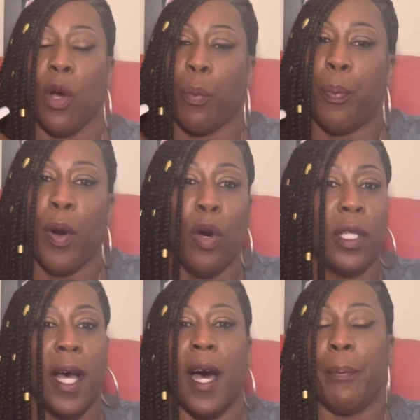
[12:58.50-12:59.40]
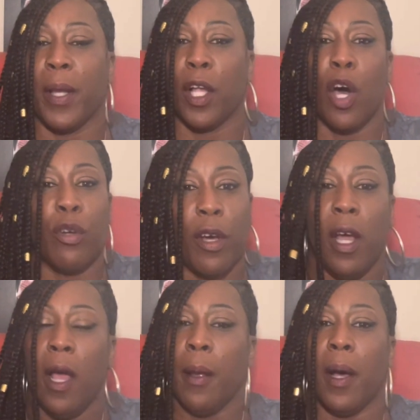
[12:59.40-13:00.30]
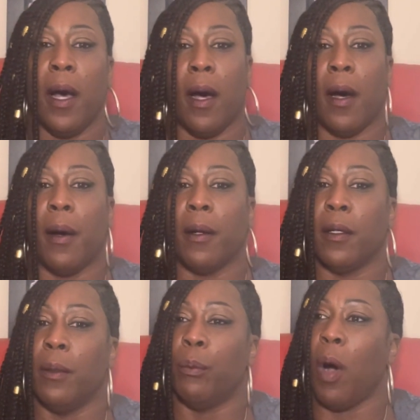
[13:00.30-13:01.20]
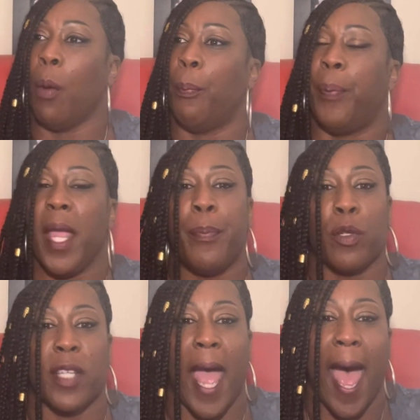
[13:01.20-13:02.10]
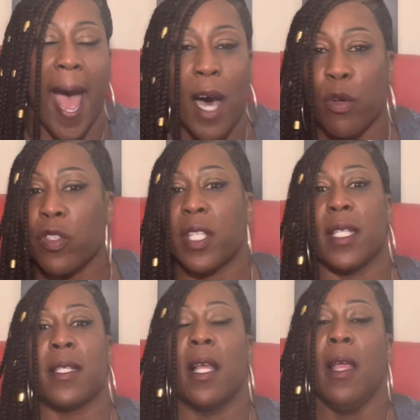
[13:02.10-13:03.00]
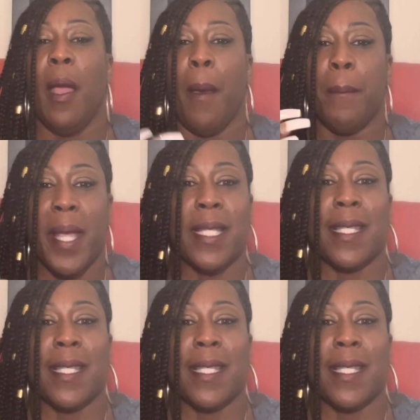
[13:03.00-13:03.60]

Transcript: pull up and go to people's houses, men's